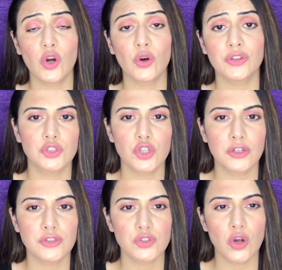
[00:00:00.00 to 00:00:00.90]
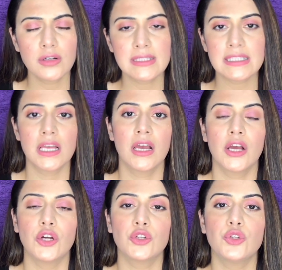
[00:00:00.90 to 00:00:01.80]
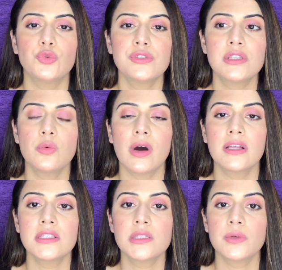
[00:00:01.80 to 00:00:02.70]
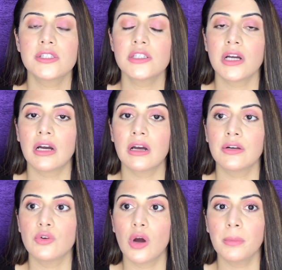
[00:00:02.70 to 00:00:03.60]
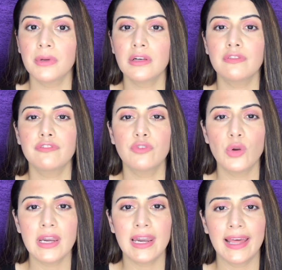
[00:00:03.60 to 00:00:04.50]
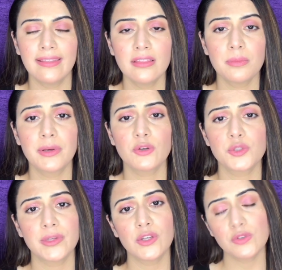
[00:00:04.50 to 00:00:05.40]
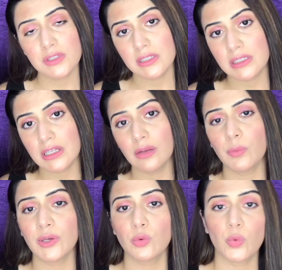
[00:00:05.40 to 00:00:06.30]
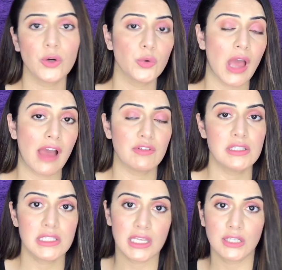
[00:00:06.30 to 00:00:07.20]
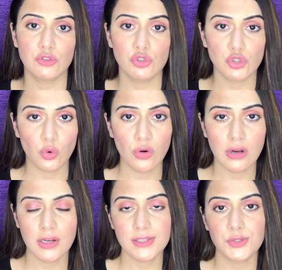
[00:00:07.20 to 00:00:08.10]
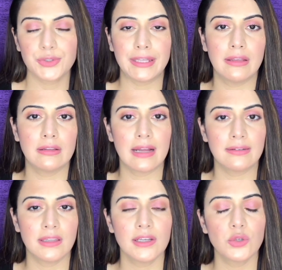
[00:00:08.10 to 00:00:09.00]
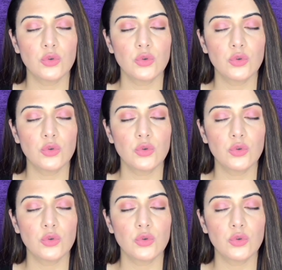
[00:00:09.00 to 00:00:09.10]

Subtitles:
or short socks. Use the ones which are normal full length, because when you're sitting we don't want to have a skin show. So taking that thing into